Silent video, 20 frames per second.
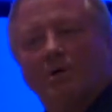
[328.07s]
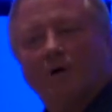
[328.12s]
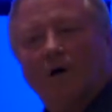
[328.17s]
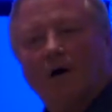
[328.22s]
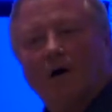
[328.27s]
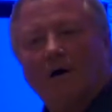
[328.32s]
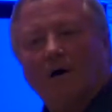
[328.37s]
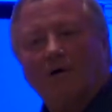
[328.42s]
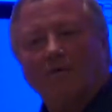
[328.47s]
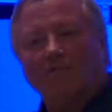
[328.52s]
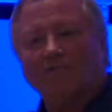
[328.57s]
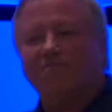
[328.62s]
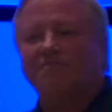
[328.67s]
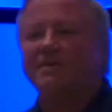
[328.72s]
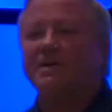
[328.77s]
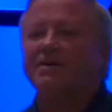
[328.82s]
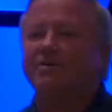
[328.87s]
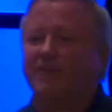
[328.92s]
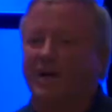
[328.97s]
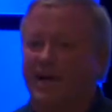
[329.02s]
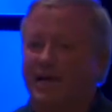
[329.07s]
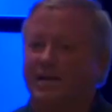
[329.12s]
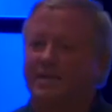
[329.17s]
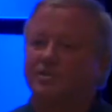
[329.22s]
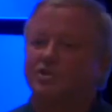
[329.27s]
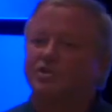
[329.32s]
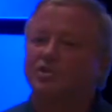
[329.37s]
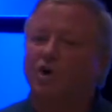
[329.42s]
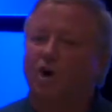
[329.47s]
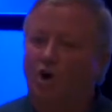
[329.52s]
uh,
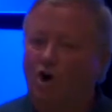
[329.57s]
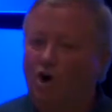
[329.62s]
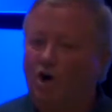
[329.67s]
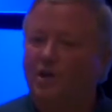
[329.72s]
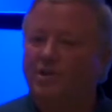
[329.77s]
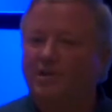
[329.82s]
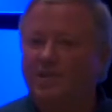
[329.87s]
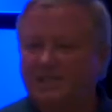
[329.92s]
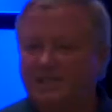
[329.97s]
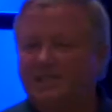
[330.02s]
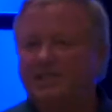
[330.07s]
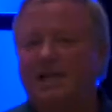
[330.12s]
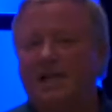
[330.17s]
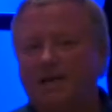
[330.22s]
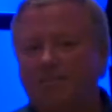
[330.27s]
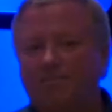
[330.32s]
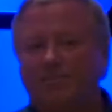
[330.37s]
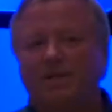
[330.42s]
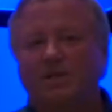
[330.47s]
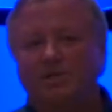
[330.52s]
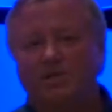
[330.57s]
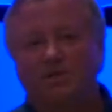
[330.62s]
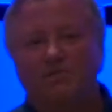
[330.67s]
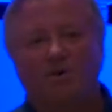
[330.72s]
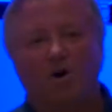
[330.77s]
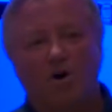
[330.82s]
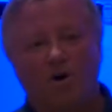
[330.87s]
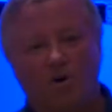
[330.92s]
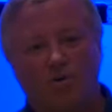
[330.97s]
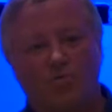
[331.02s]
VLANs on the same piece of
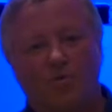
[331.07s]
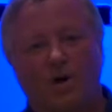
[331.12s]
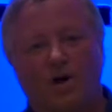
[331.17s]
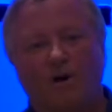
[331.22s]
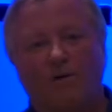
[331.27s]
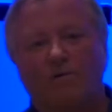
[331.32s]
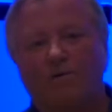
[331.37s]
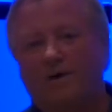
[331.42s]
hardware.